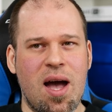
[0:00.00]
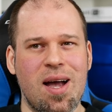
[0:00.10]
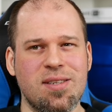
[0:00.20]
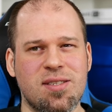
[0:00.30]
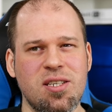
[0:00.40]

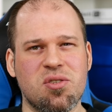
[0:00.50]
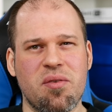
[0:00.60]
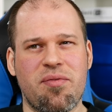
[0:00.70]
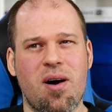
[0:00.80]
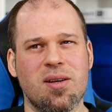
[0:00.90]
I see so
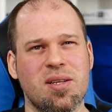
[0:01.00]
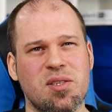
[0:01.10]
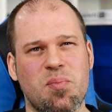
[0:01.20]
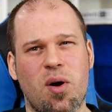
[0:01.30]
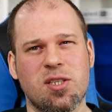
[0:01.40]
far that
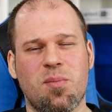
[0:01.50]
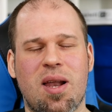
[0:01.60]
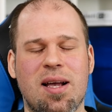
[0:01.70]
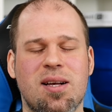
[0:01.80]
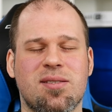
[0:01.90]
it's possible,
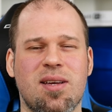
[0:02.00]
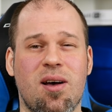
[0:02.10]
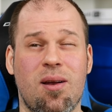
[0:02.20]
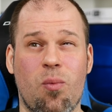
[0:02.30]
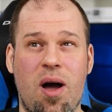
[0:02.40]
like let's say
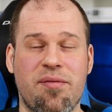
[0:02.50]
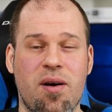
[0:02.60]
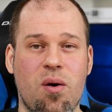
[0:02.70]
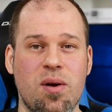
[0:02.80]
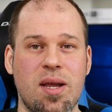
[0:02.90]
Wi-Fi
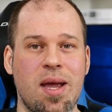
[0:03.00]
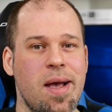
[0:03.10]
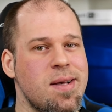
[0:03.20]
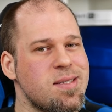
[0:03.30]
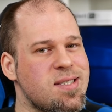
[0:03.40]
only
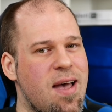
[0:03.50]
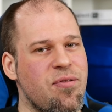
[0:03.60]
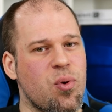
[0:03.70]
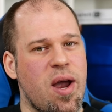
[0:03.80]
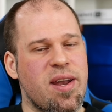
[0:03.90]

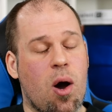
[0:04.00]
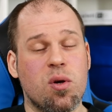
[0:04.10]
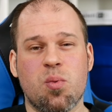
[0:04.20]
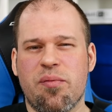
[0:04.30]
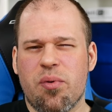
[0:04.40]
7 to 8
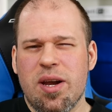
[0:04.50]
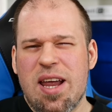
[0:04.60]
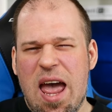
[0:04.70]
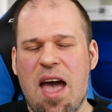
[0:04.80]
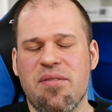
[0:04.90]
hours with really
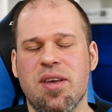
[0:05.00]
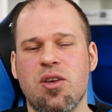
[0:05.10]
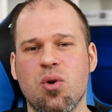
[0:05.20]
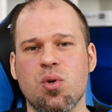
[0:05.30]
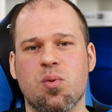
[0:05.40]
heavy
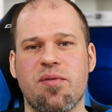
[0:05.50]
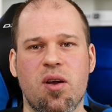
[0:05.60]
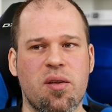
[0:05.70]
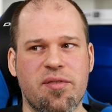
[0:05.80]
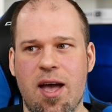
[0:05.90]
use with a
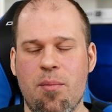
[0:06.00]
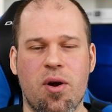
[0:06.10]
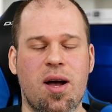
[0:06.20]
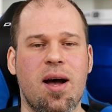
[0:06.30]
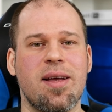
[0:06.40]
lot of
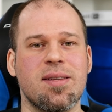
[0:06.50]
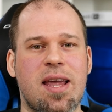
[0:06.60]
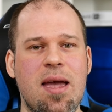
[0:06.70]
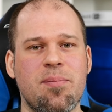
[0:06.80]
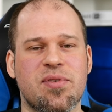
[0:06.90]
camera and
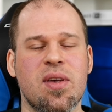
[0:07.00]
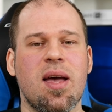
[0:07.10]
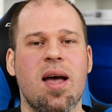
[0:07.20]
games.